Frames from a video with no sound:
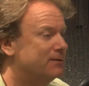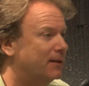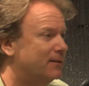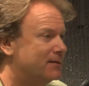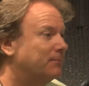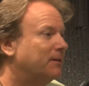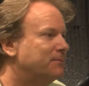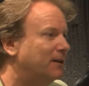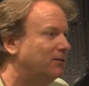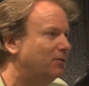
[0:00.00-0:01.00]
than
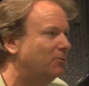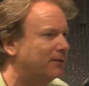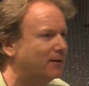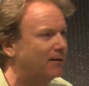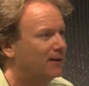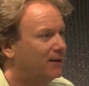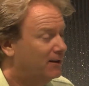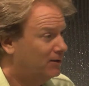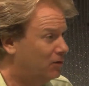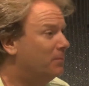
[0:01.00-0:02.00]
sometimes they do with their
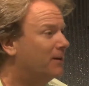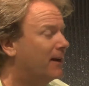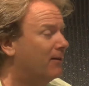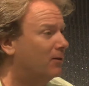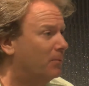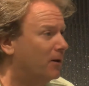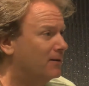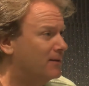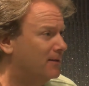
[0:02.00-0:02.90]
human counterparts.